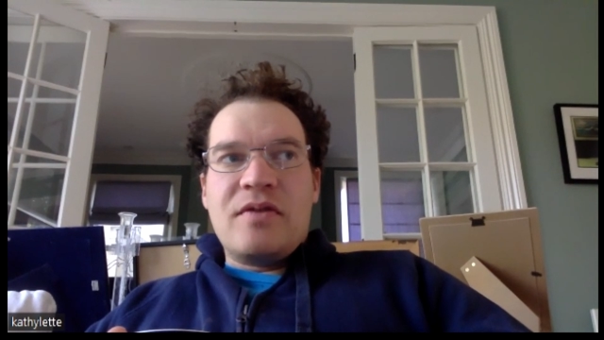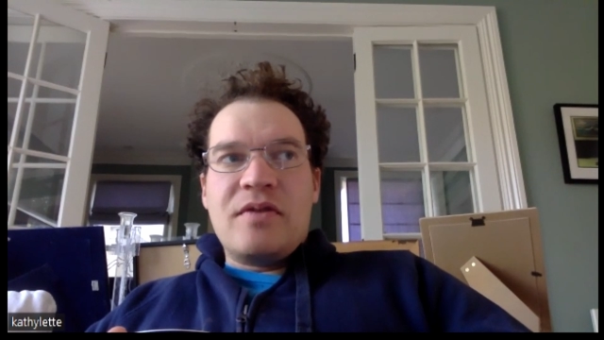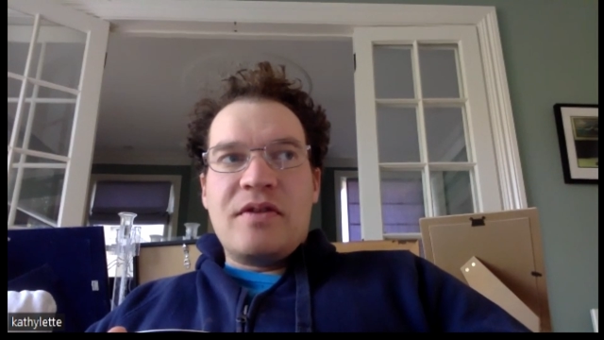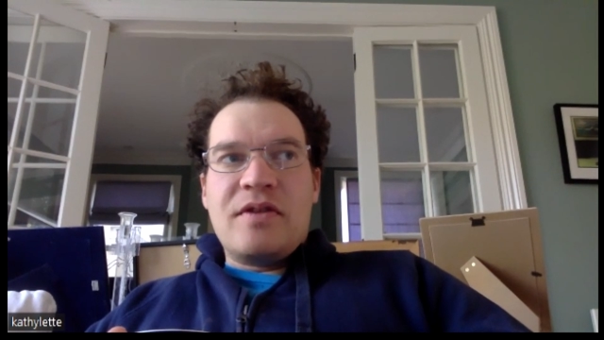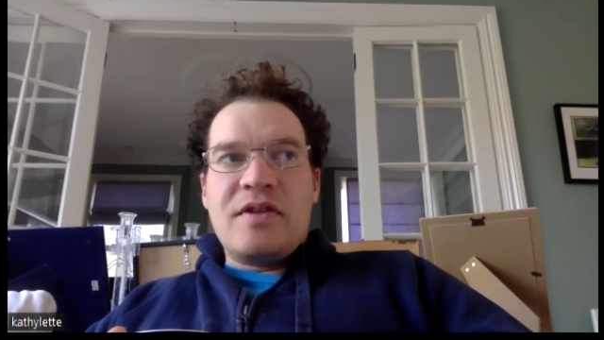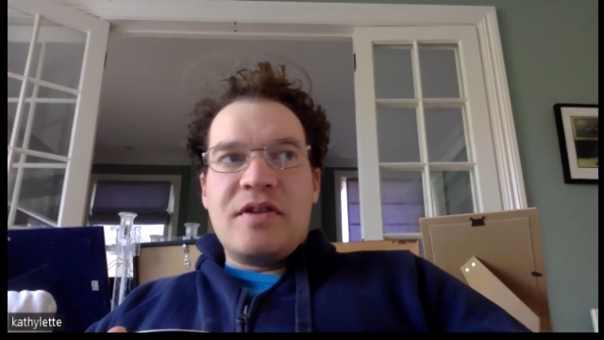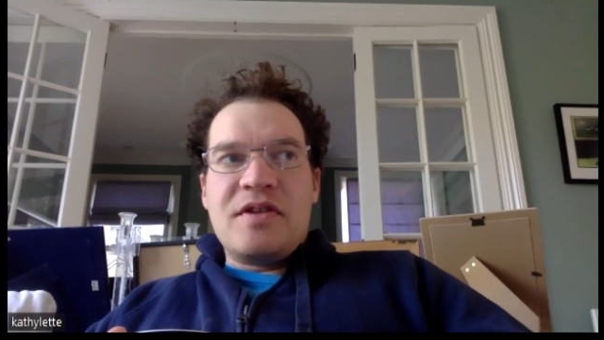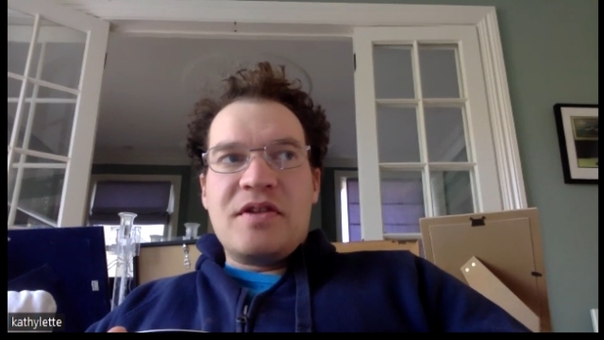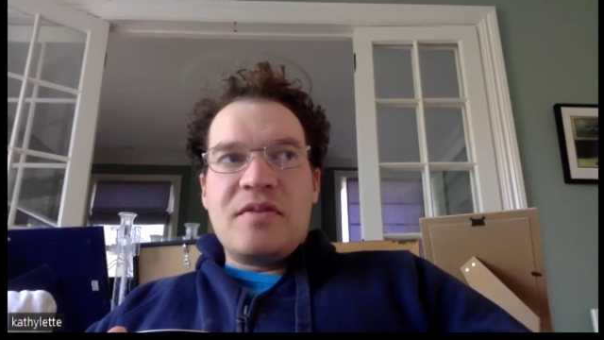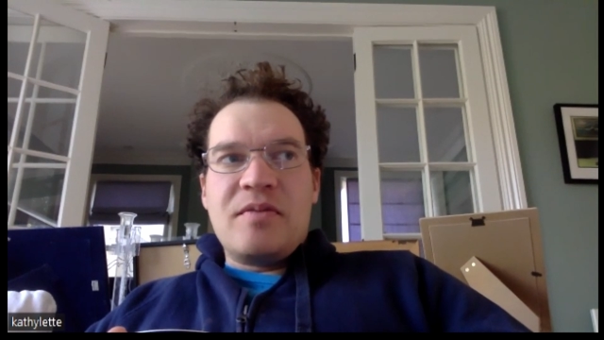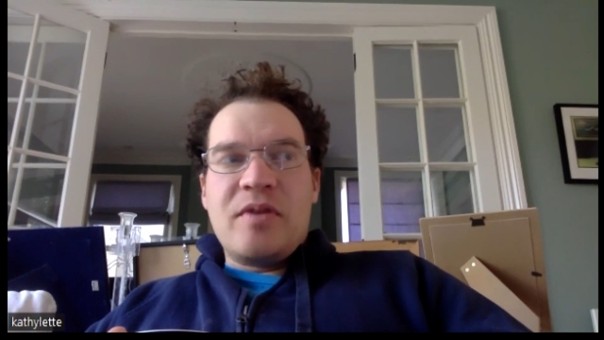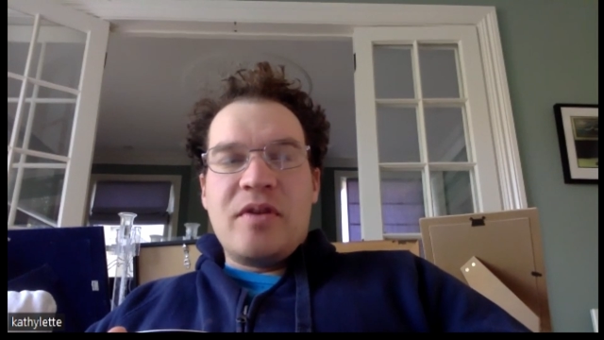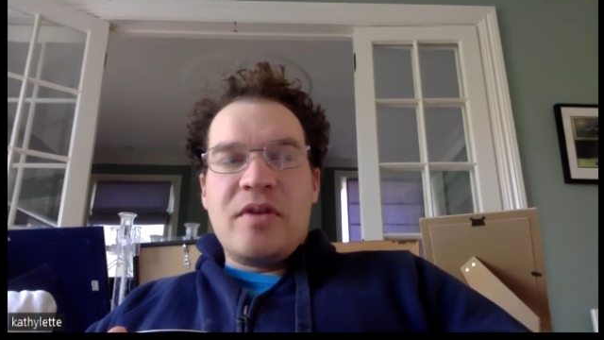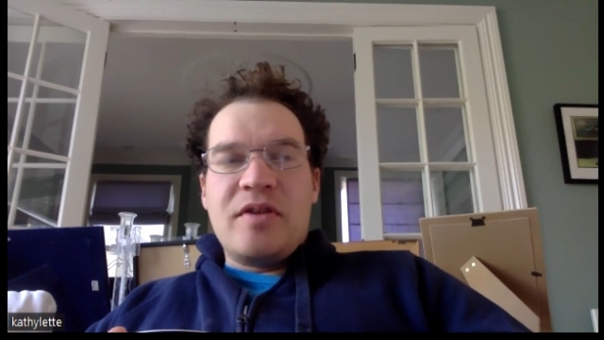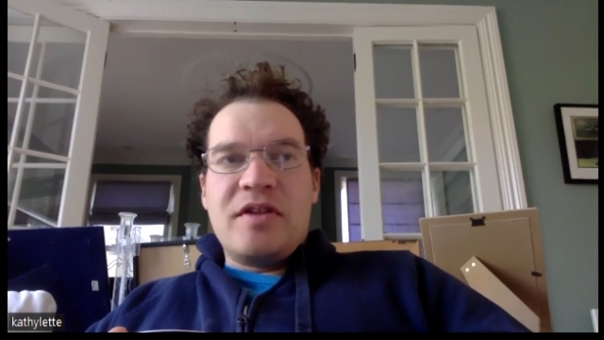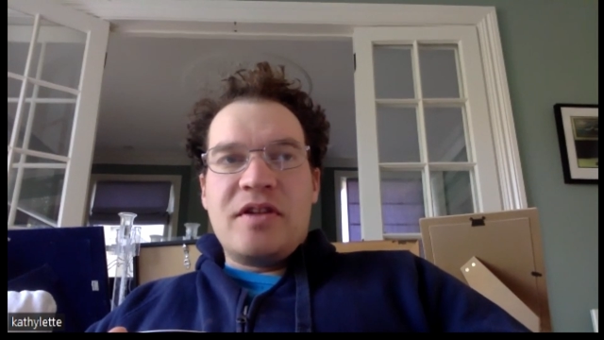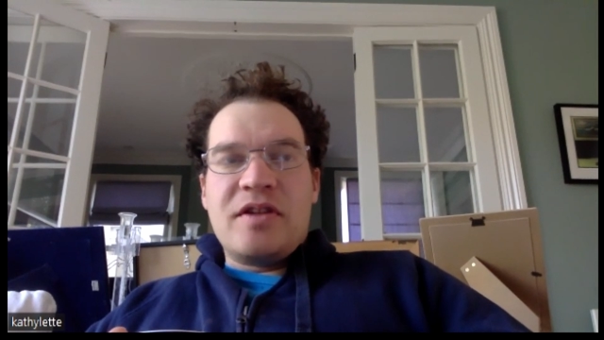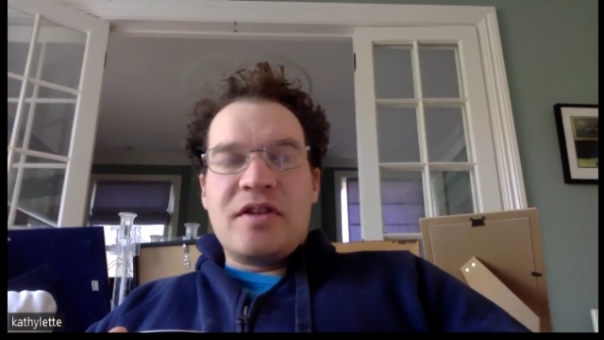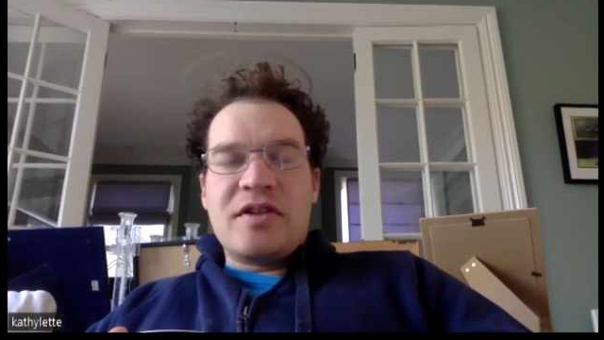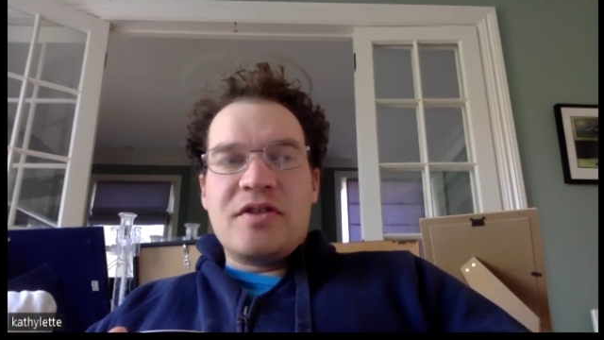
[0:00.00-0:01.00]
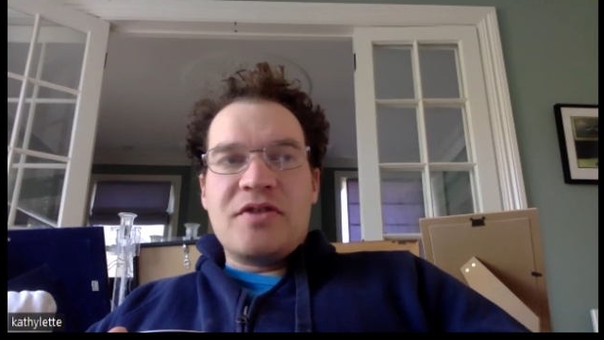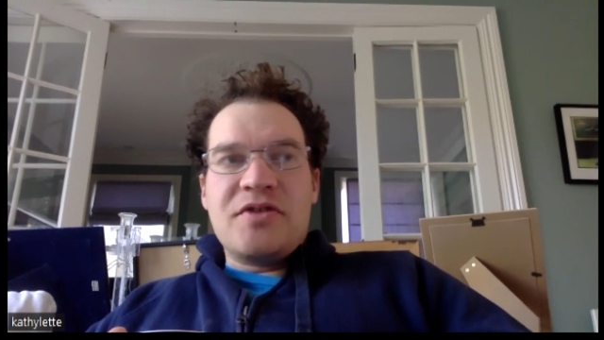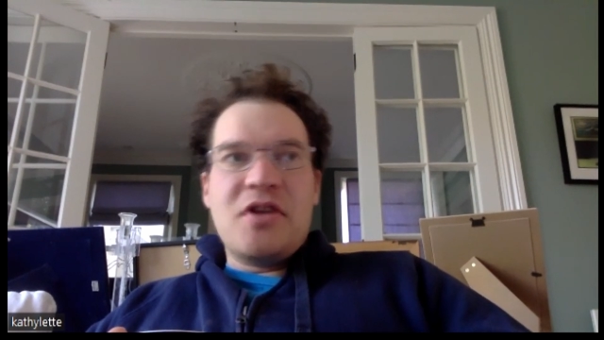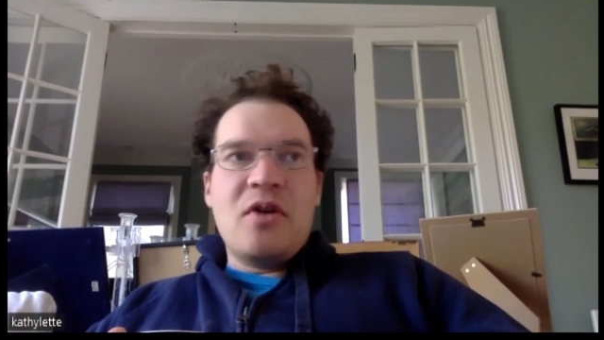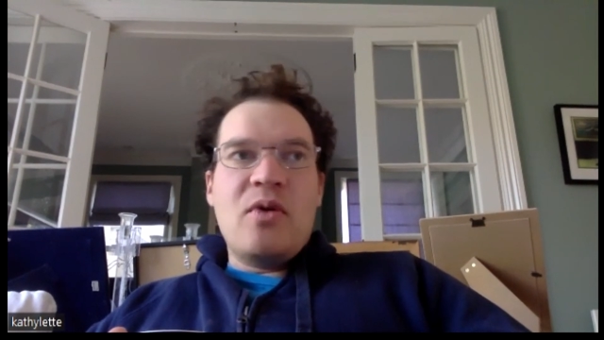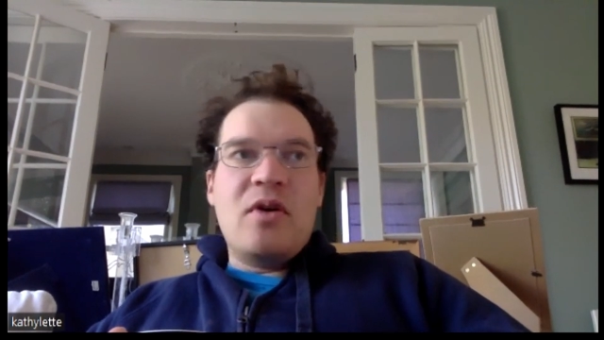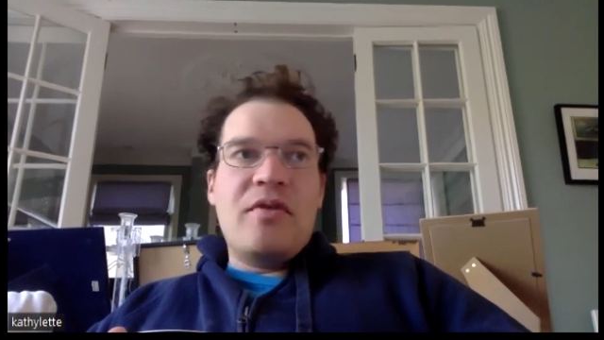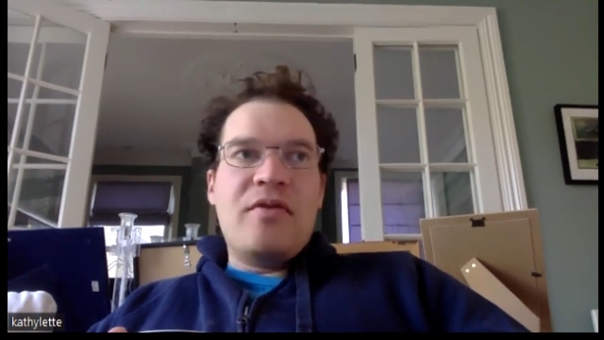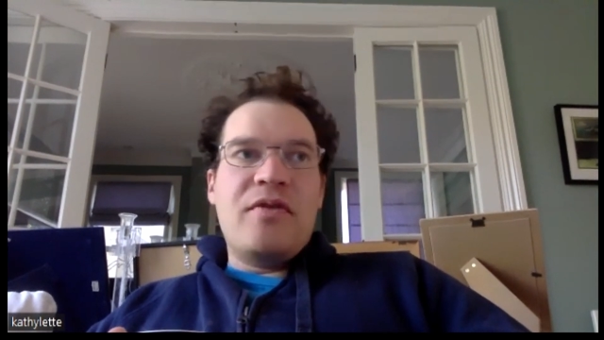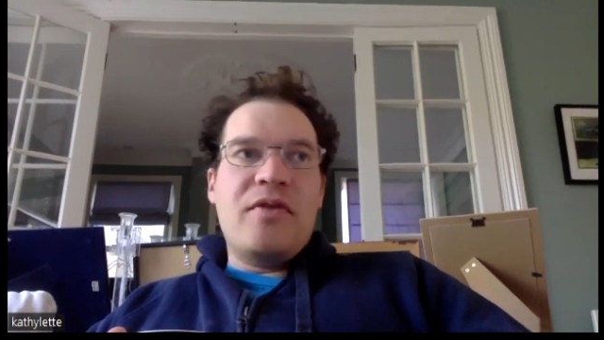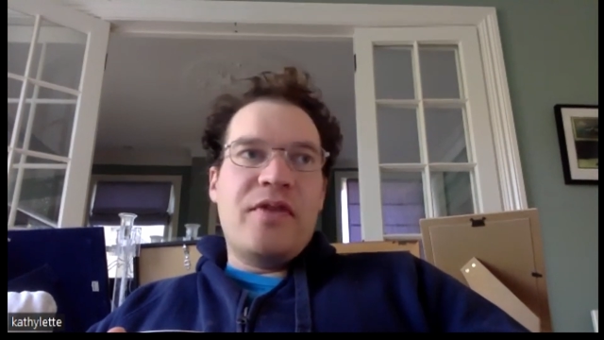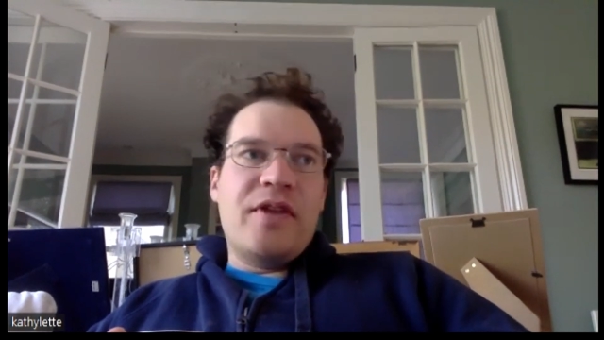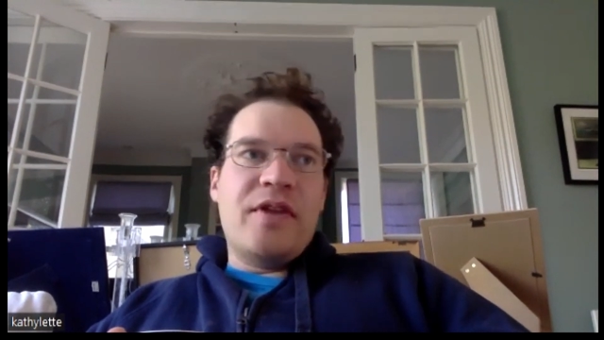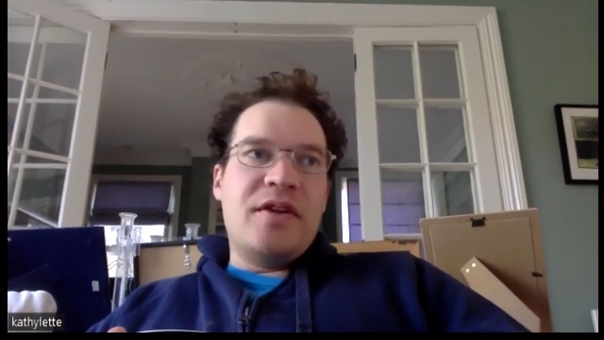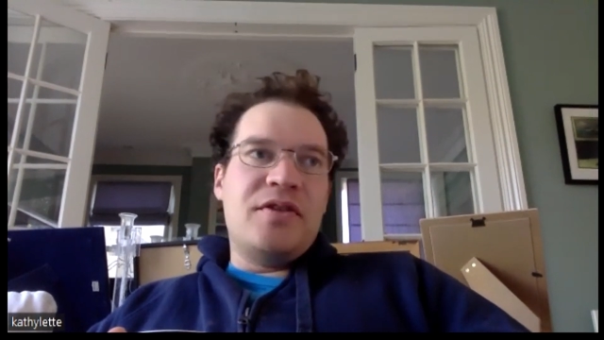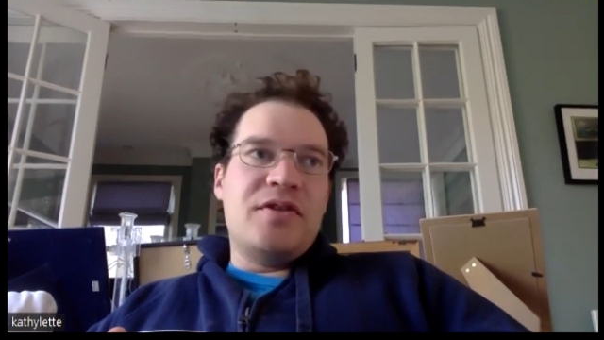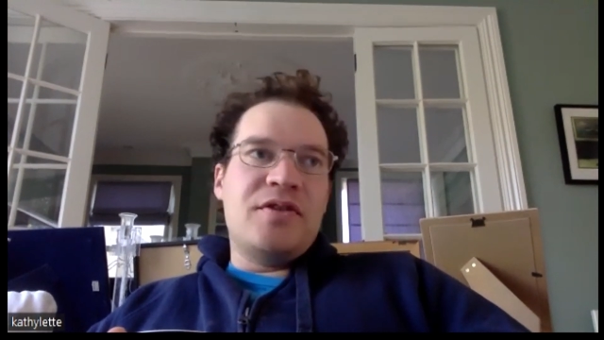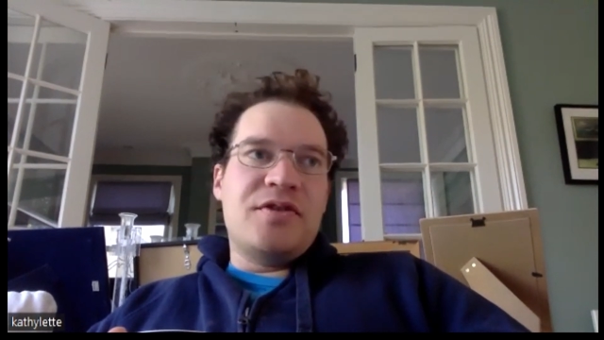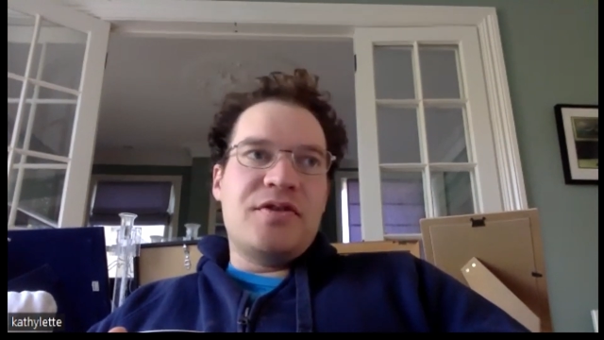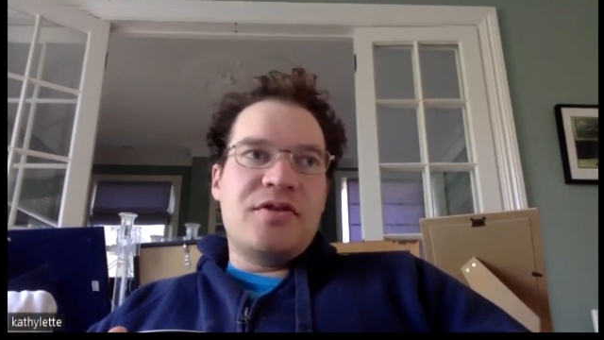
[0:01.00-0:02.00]
disabilities, because so often
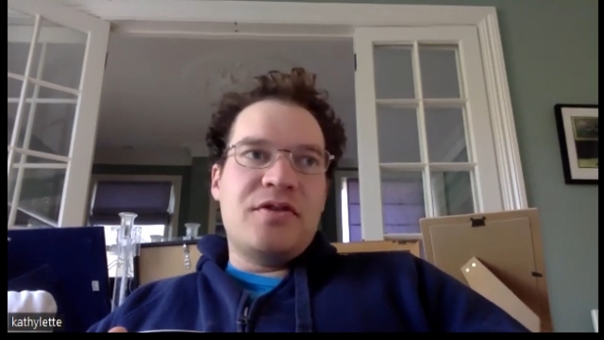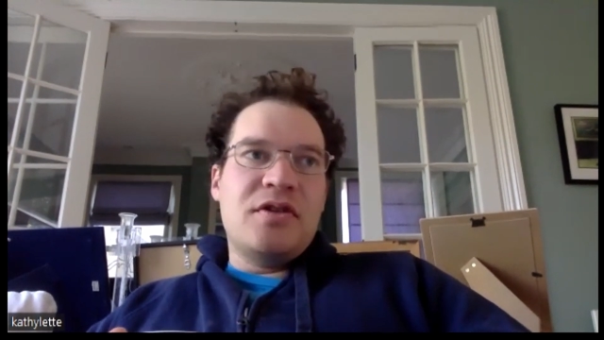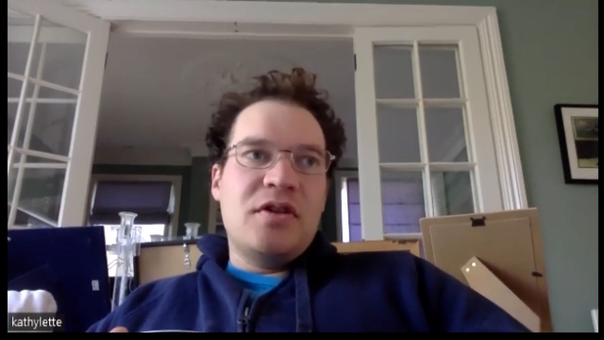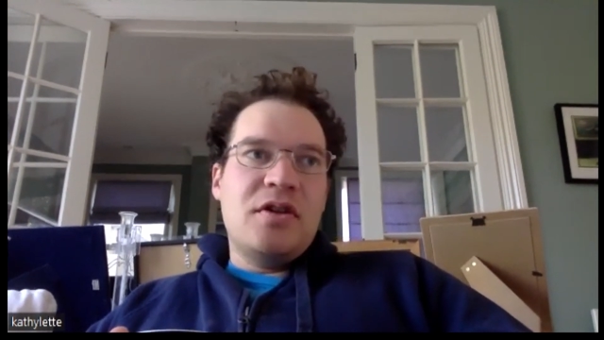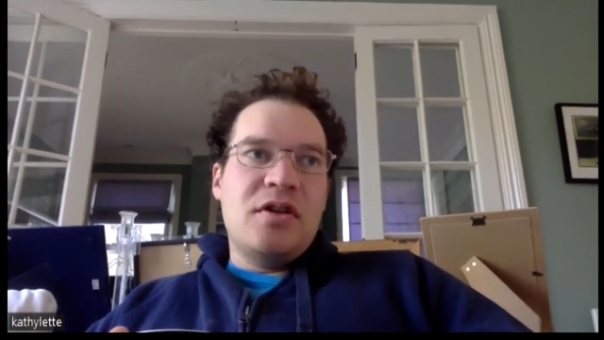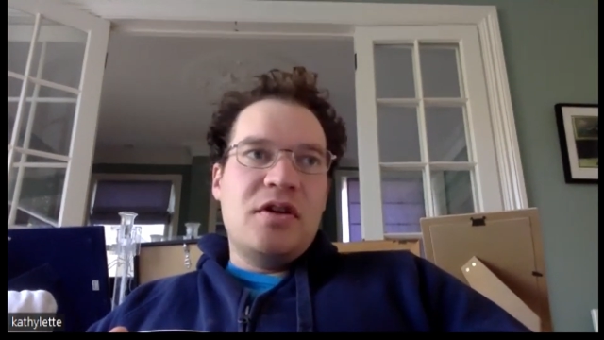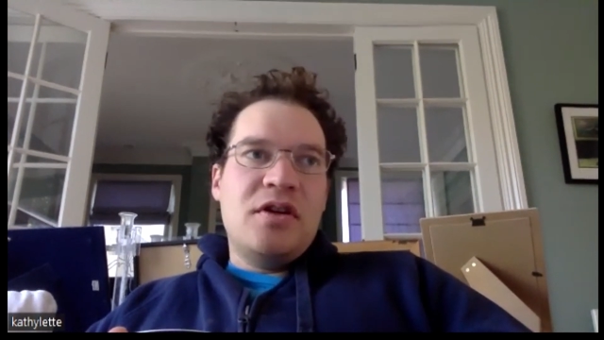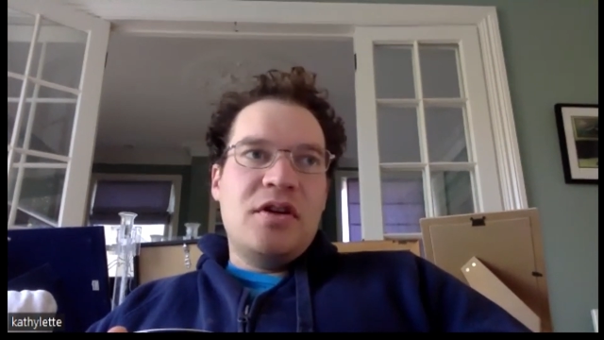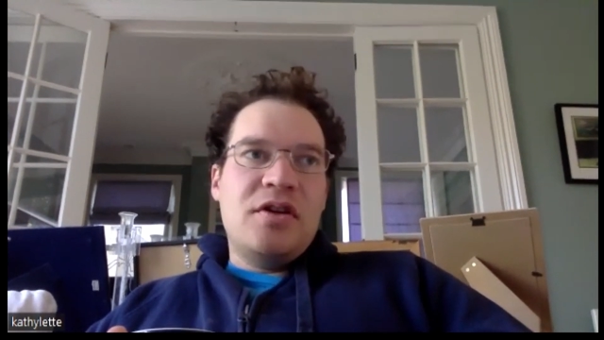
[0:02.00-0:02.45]
they're just